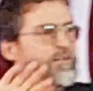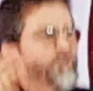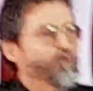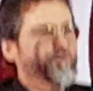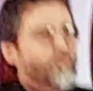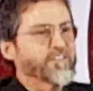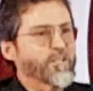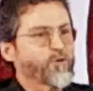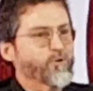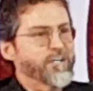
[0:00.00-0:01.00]
or what
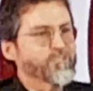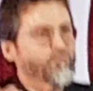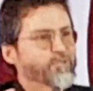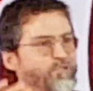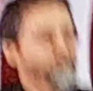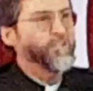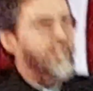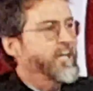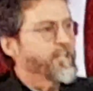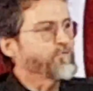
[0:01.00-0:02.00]
the Quraysh were
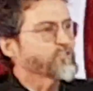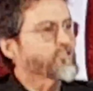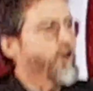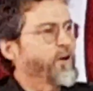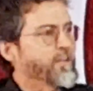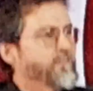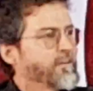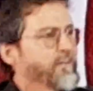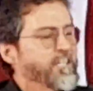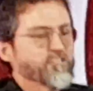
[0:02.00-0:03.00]
doing. I never saw it.
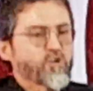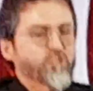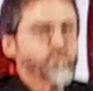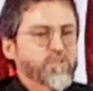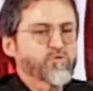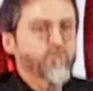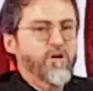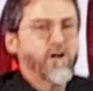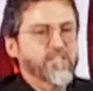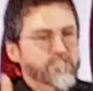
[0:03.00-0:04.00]
His khutbahs were
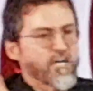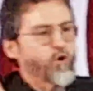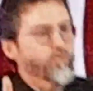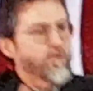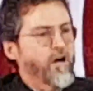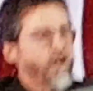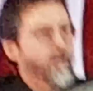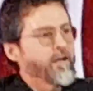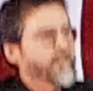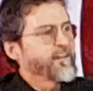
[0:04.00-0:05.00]
all
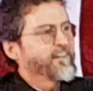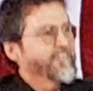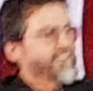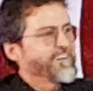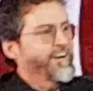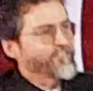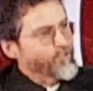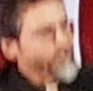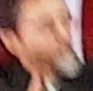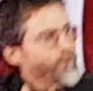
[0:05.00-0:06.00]
attaqullah,
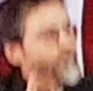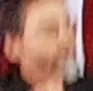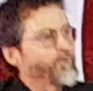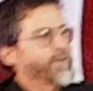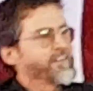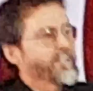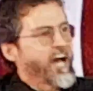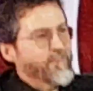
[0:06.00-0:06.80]
ati'u,